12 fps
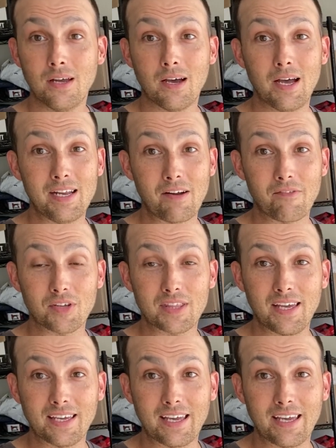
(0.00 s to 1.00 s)
and
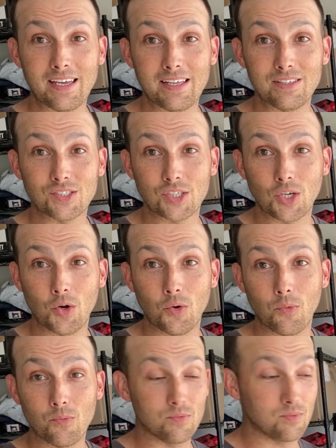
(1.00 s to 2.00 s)
everything, and
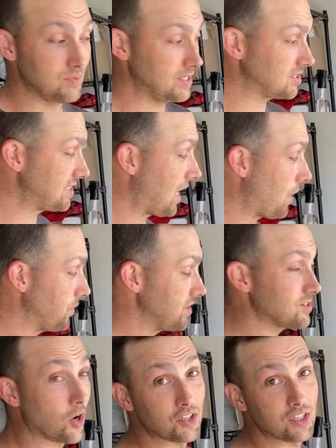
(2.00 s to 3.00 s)
so this is how we
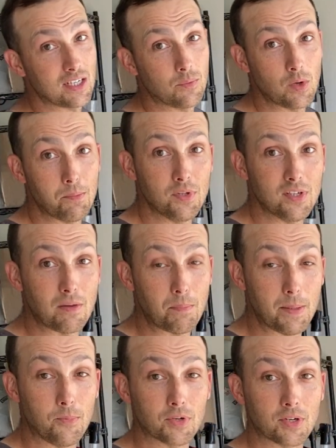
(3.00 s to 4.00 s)
started, and we believe that
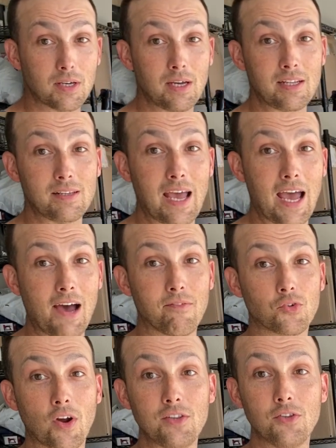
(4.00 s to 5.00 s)
people can
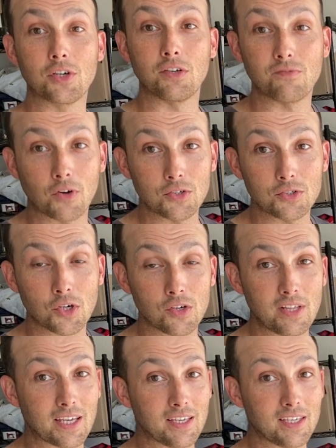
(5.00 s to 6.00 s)
have great looking furniture and
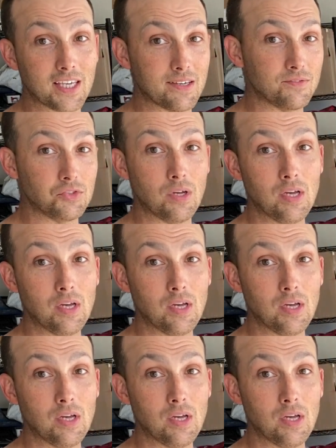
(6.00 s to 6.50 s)
they can give